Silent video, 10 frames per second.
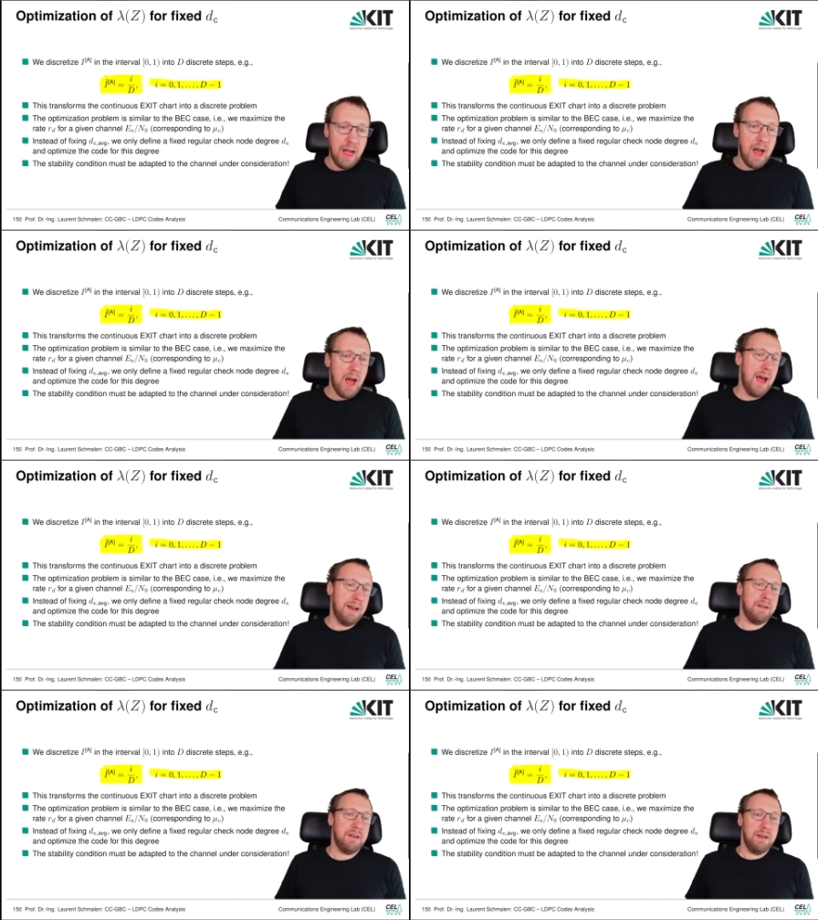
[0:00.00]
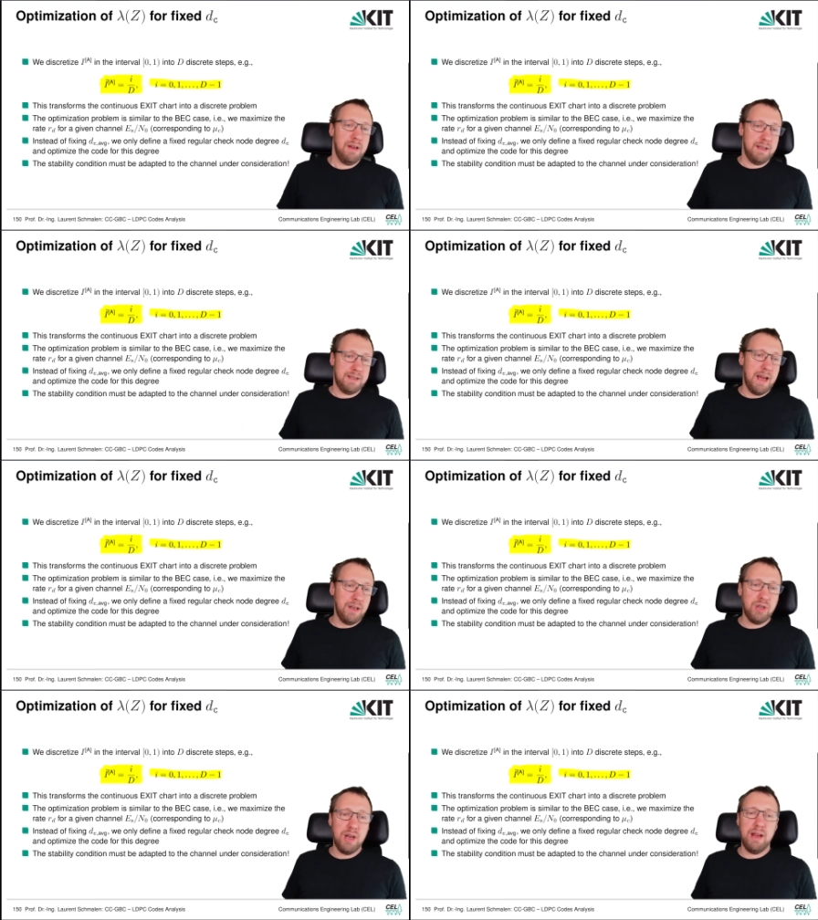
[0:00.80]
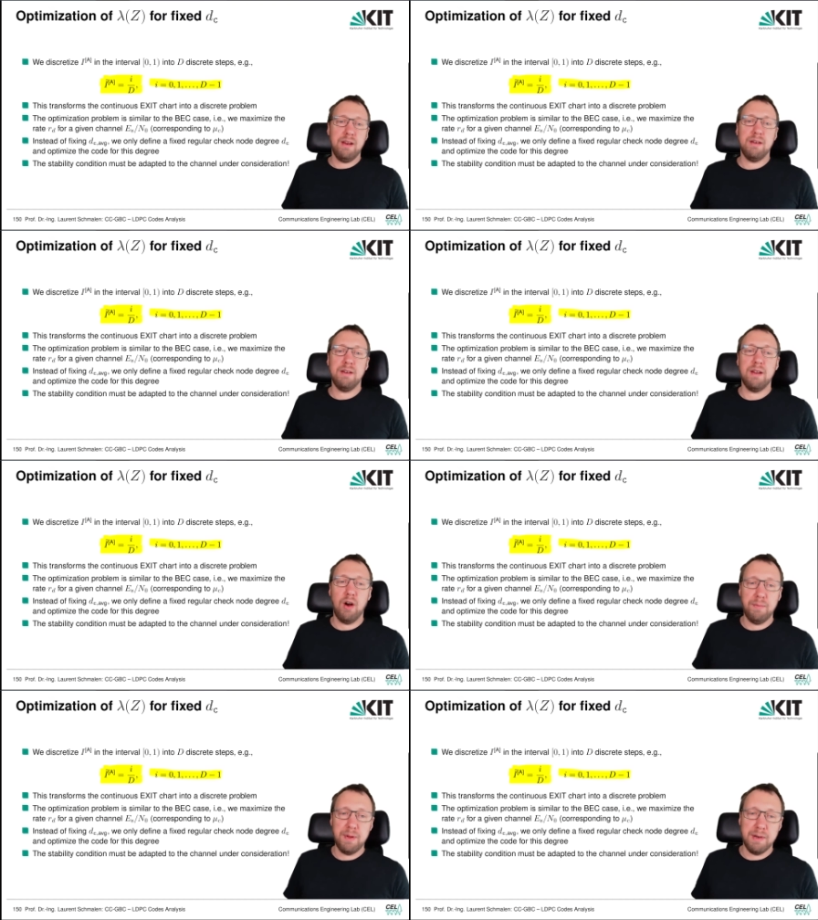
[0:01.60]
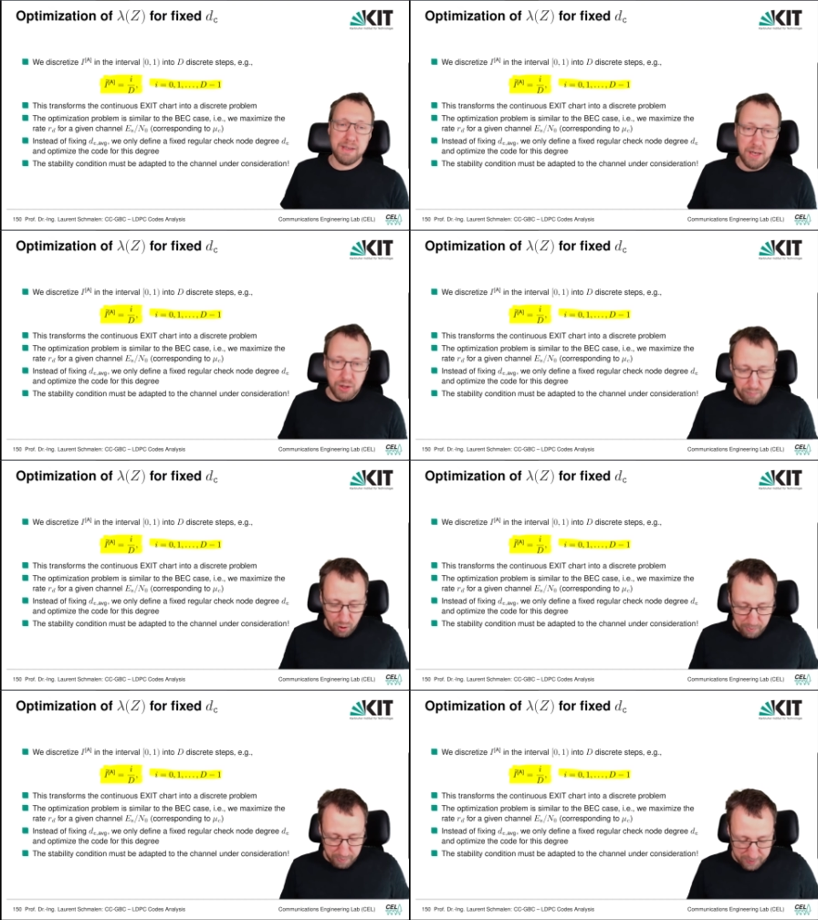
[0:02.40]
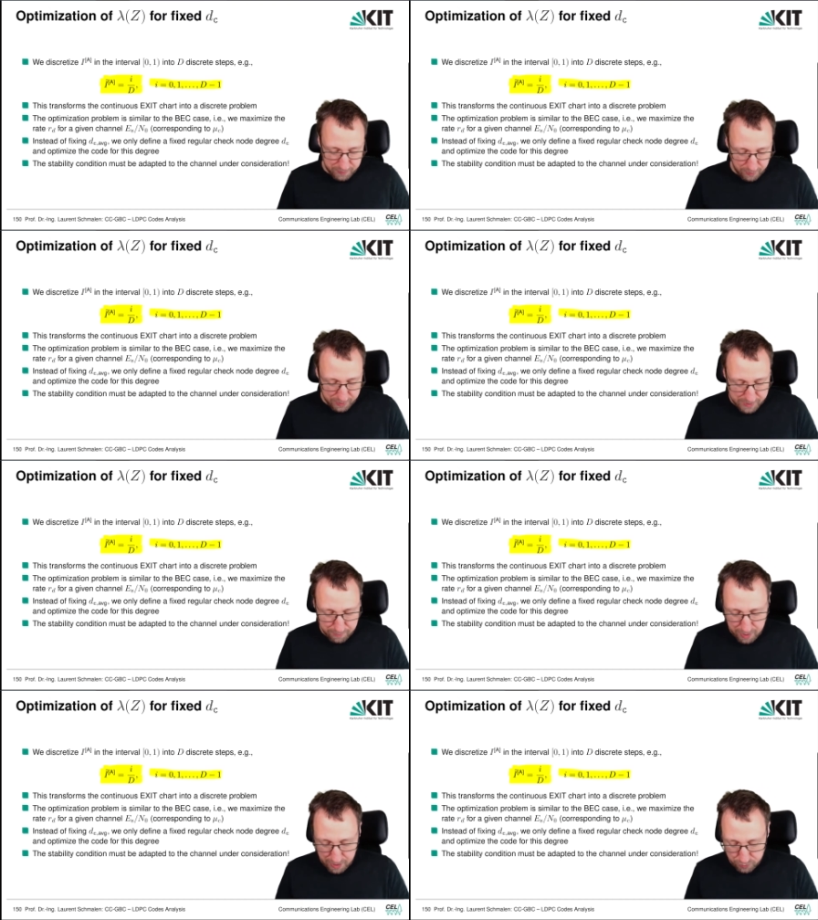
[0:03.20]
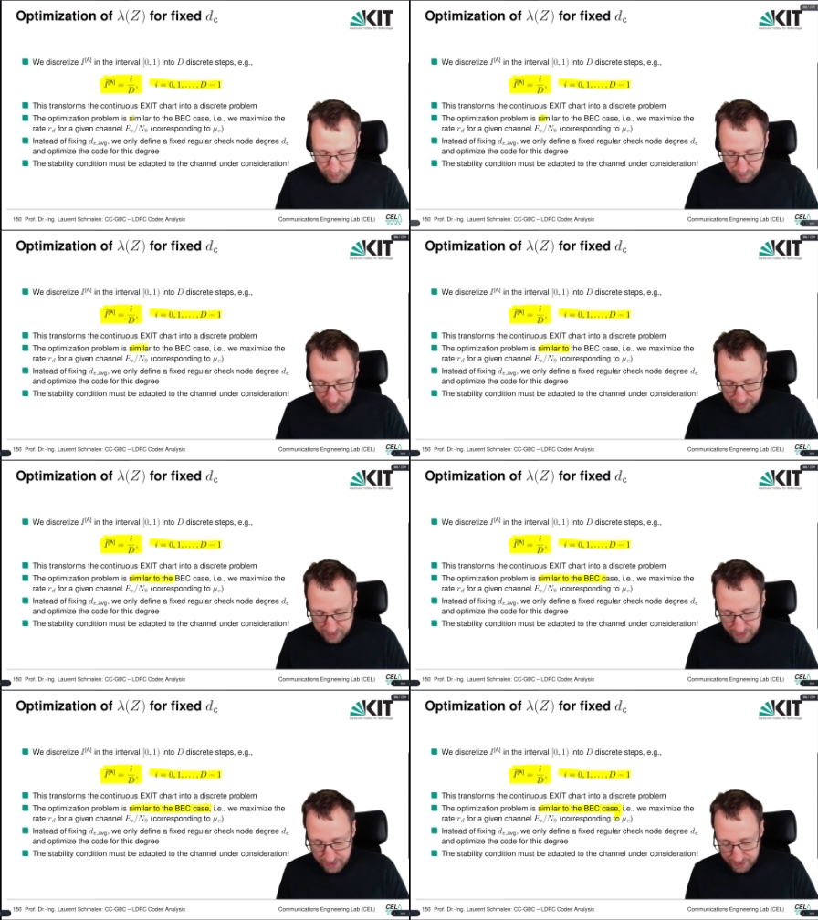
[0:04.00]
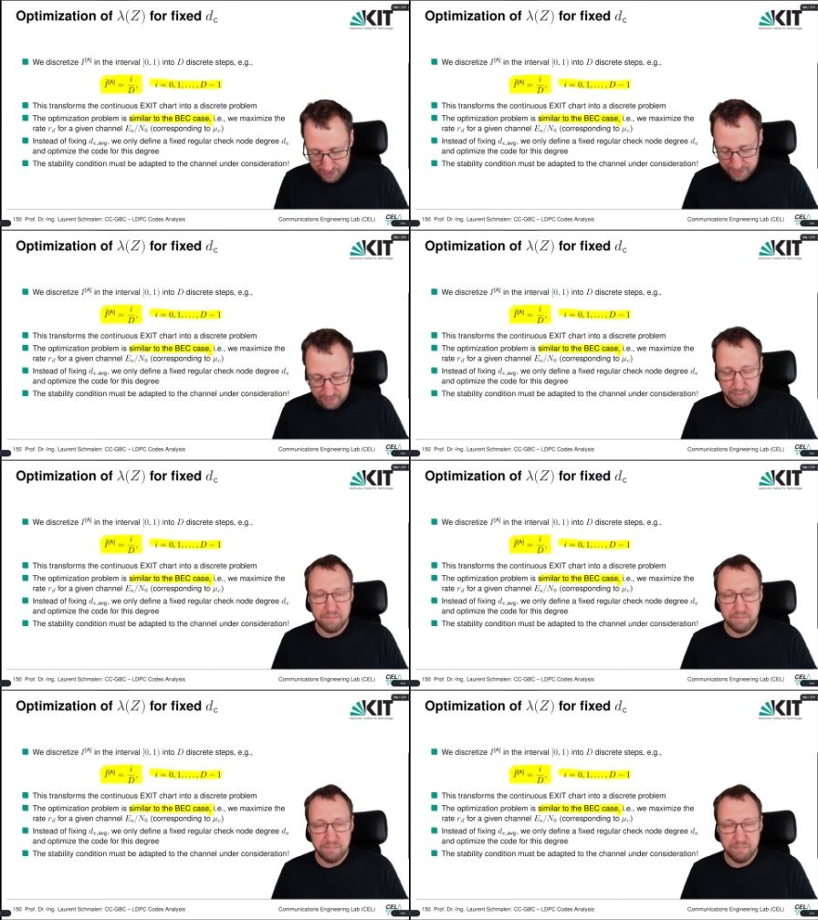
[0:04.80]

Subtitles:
And essentially, the optimization problem is very similar to the B-C case.